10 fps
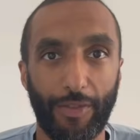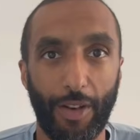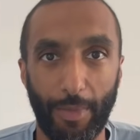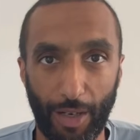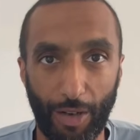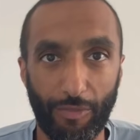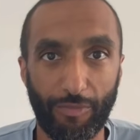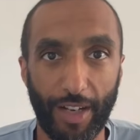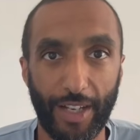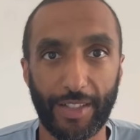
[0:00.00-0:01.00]
from long
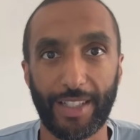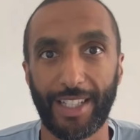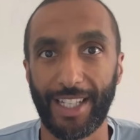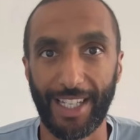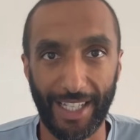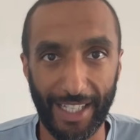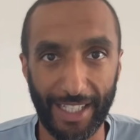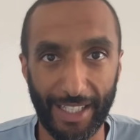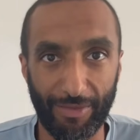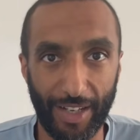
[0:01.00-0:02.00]
runs,
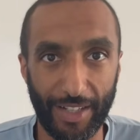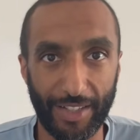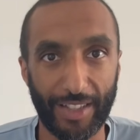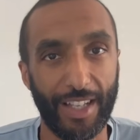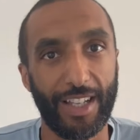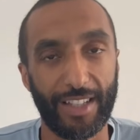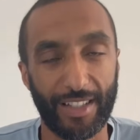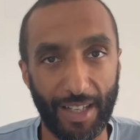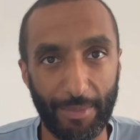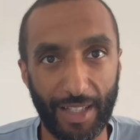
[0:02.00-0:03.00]
easy runs,
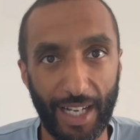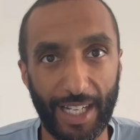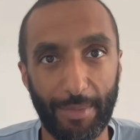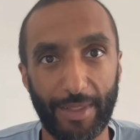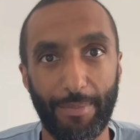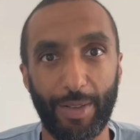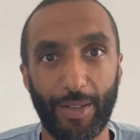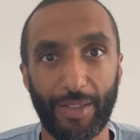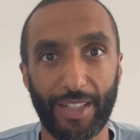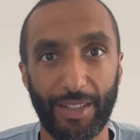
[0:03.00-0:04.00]
some slightly
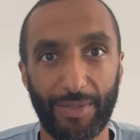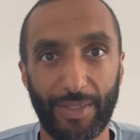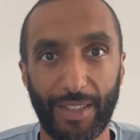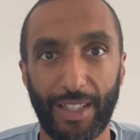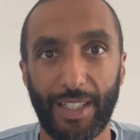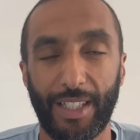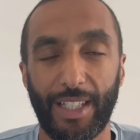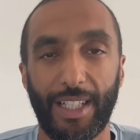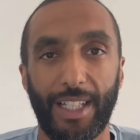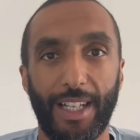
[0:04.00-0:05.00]
up-tempo stuff.
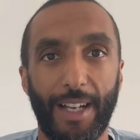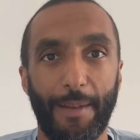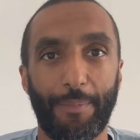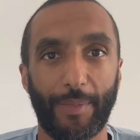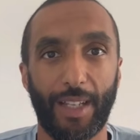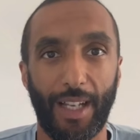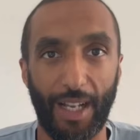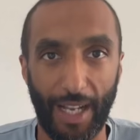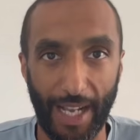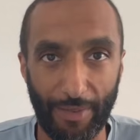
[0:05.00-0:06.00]
I
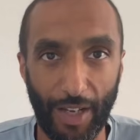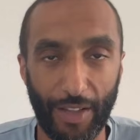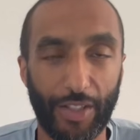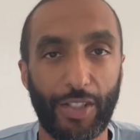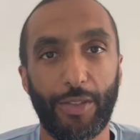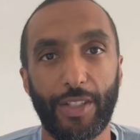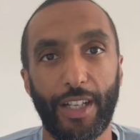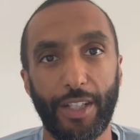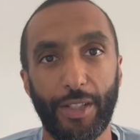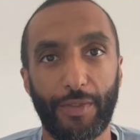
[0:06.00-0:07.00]
have other shoes that I
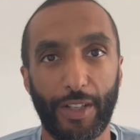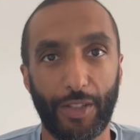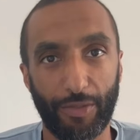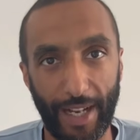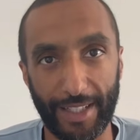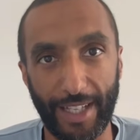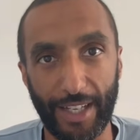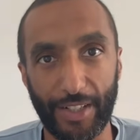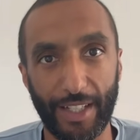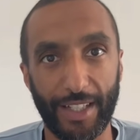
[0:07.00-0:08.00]
use for track
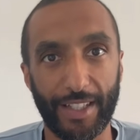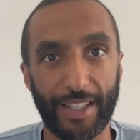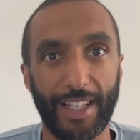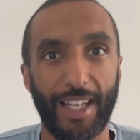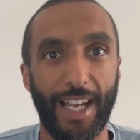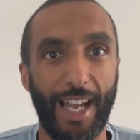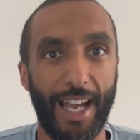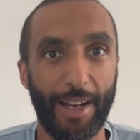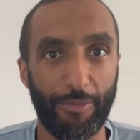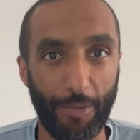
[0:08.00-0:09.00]
sessions
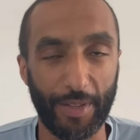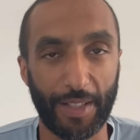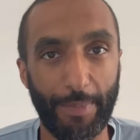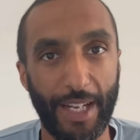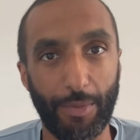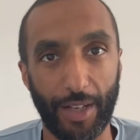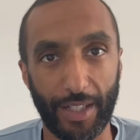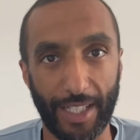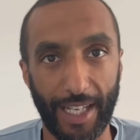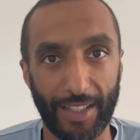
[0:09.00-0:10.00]
and proper speed
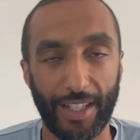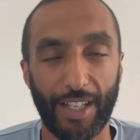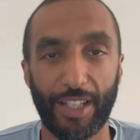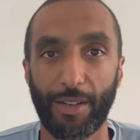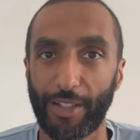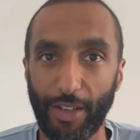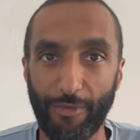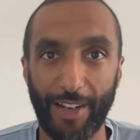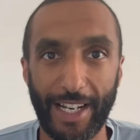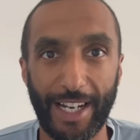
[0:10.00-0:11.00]
work days, so I don't
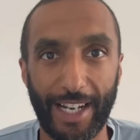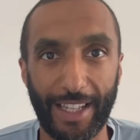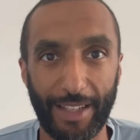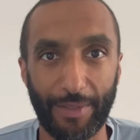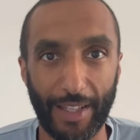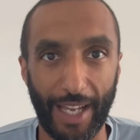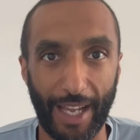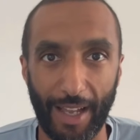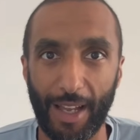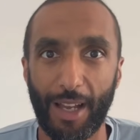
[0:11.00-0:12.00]
really need anything for
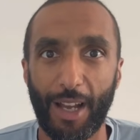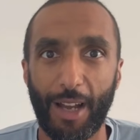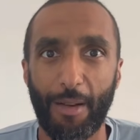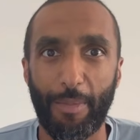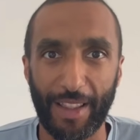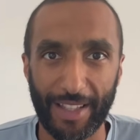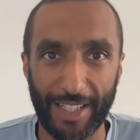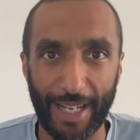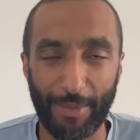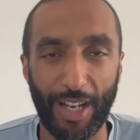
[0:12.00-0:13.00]
that. But at the
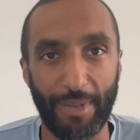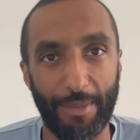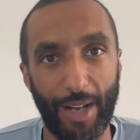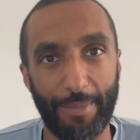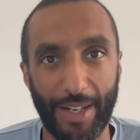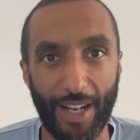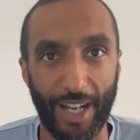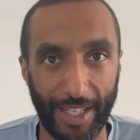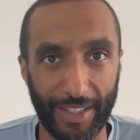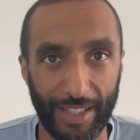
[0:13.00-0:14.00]
same time, it might be
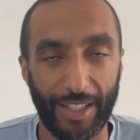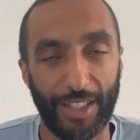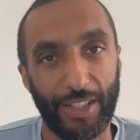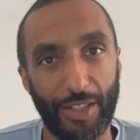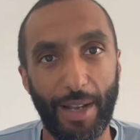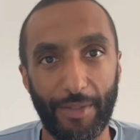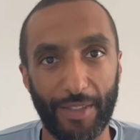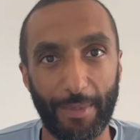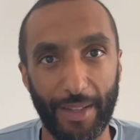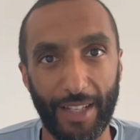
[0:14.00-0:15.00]
nice to have
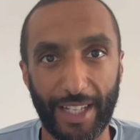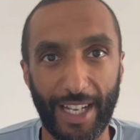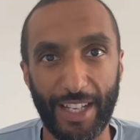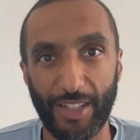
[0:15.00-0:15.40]
something that I can